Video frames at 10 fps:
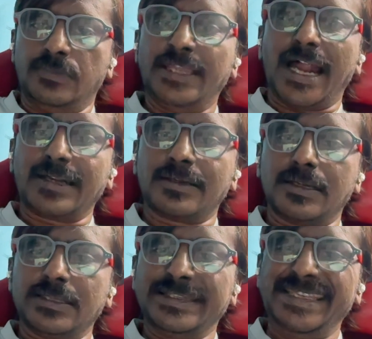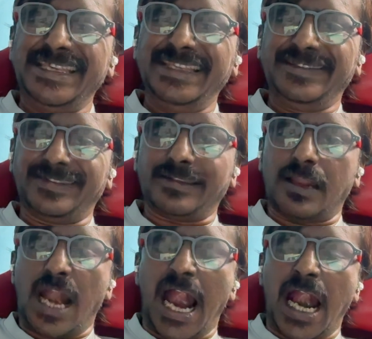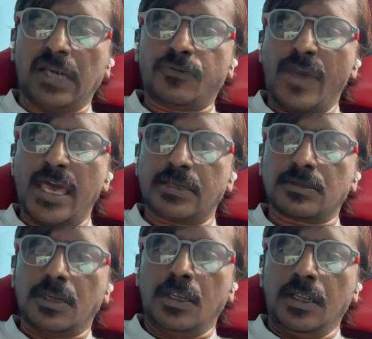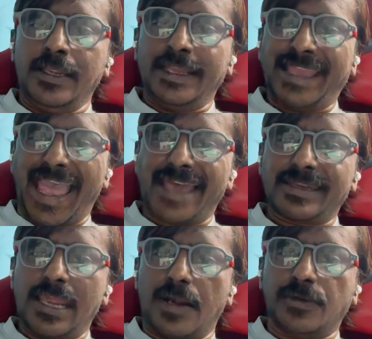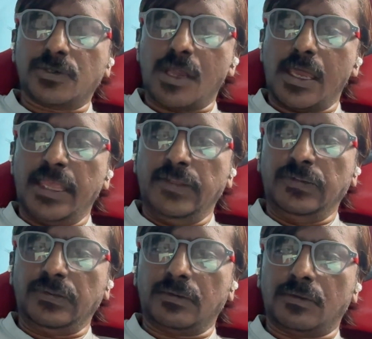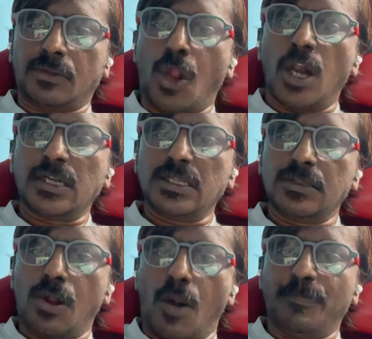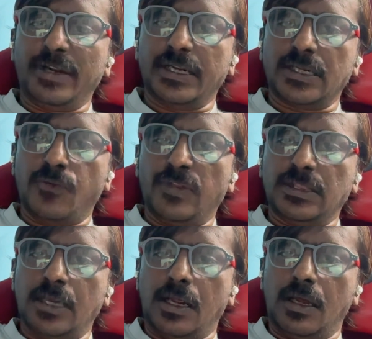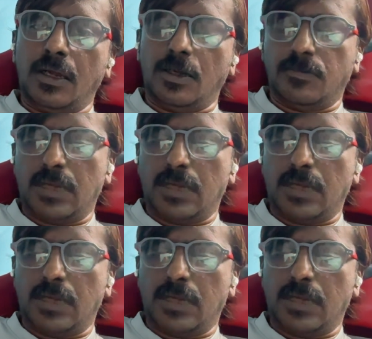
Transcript: that these hardware carry out is not in competitor with the